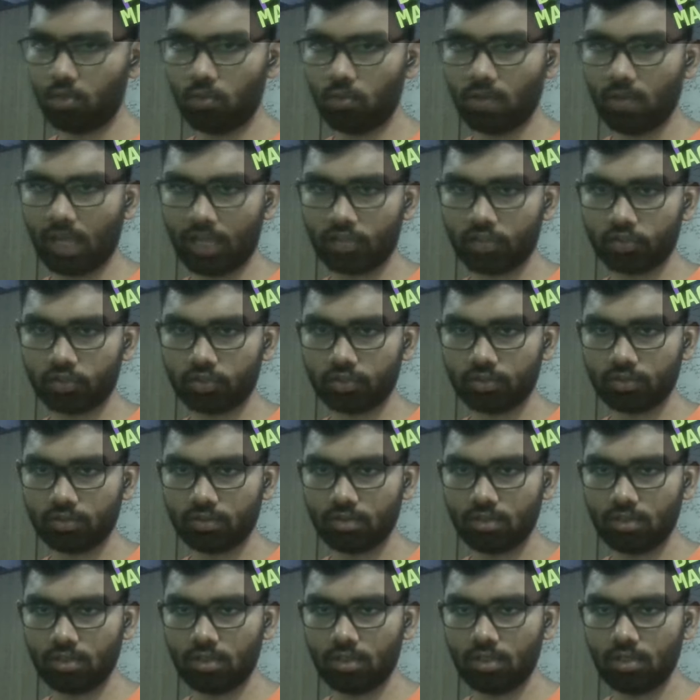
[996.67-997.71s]
hash
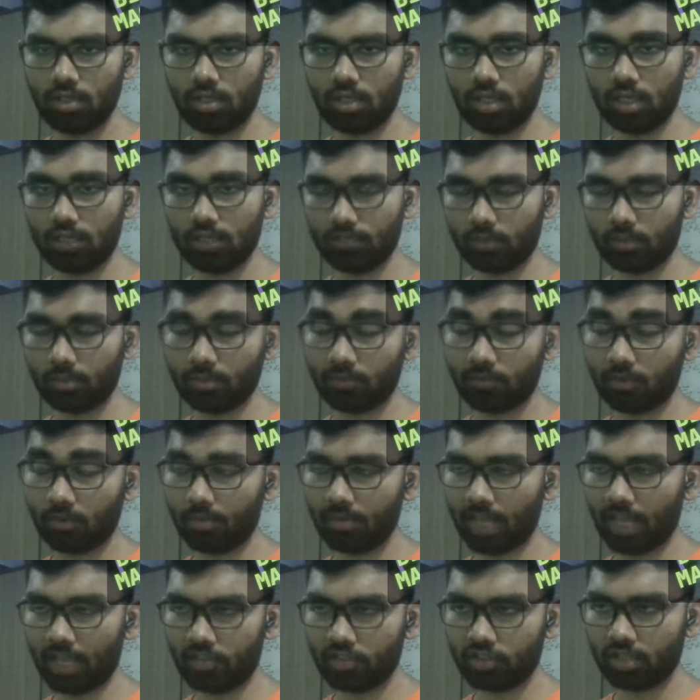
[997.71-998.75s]
from
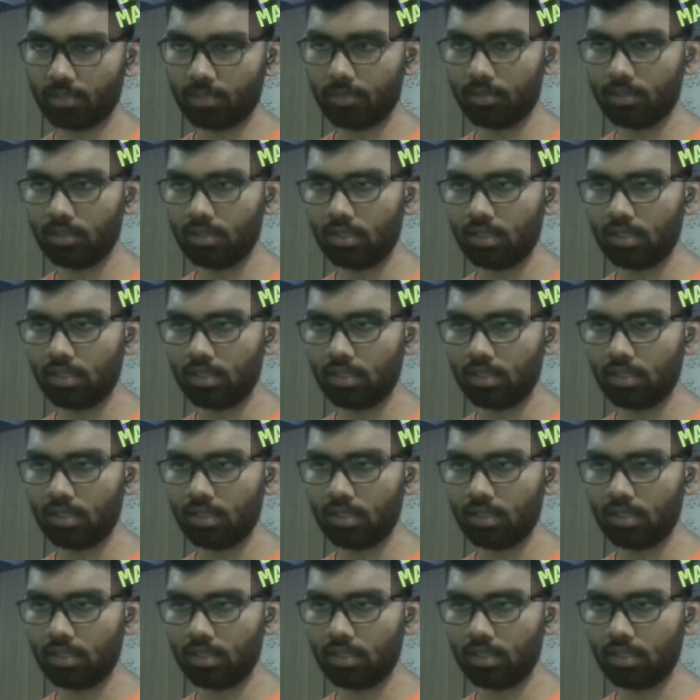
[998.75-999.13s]
the hash table.